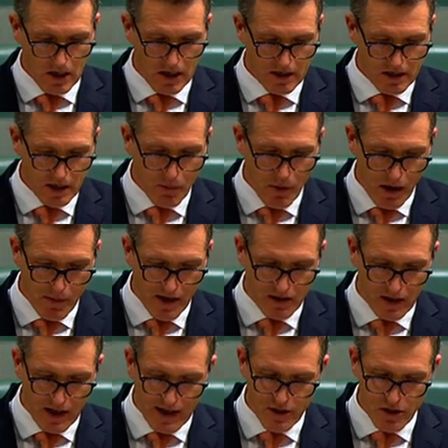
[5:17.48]

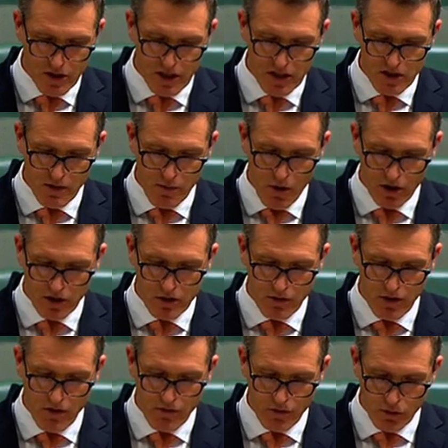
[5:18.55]
departmental agencies to monitor
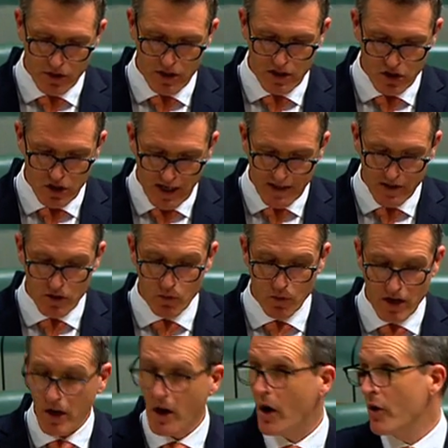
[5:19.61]
and enforce these changes. We
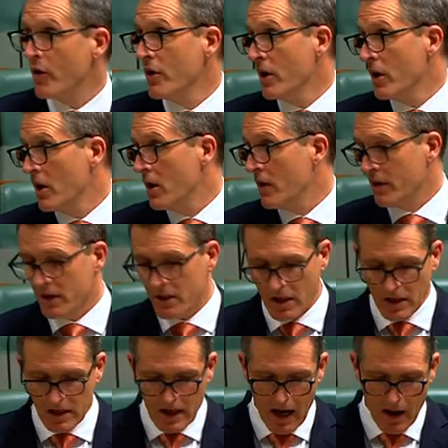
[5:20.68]
know that
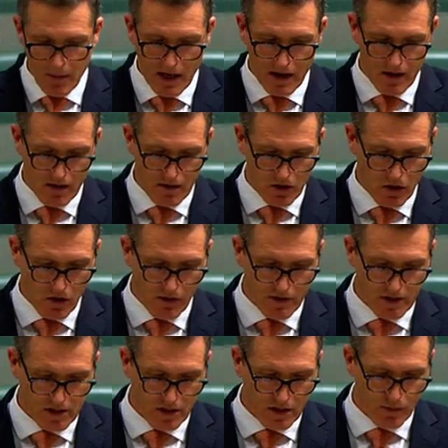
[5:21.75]
since coming to
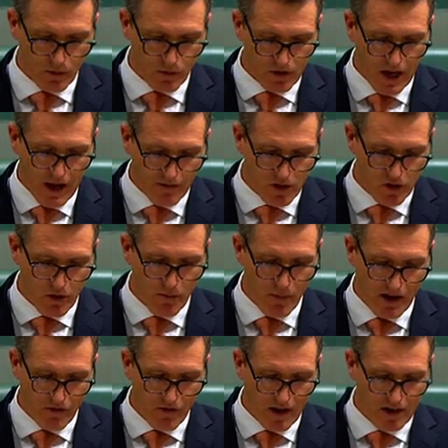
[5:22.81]
office, the Liberals have stripped
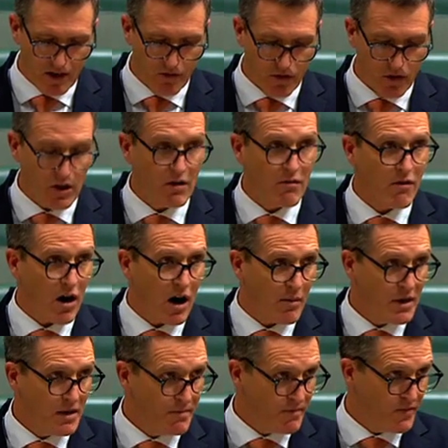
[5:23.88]
back funding for the
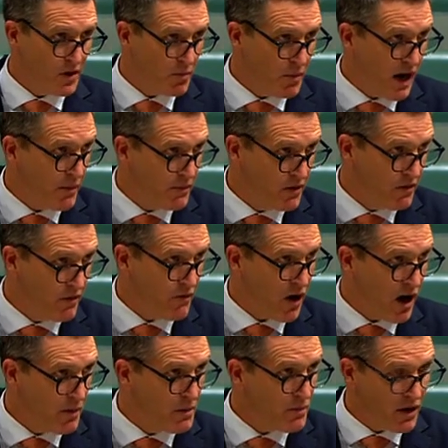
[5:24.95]
environment, the Department of
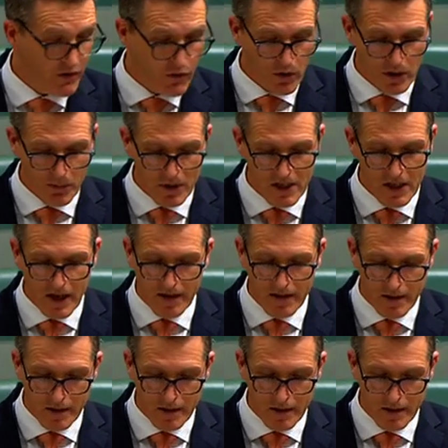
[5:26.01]
Environment, by 40%.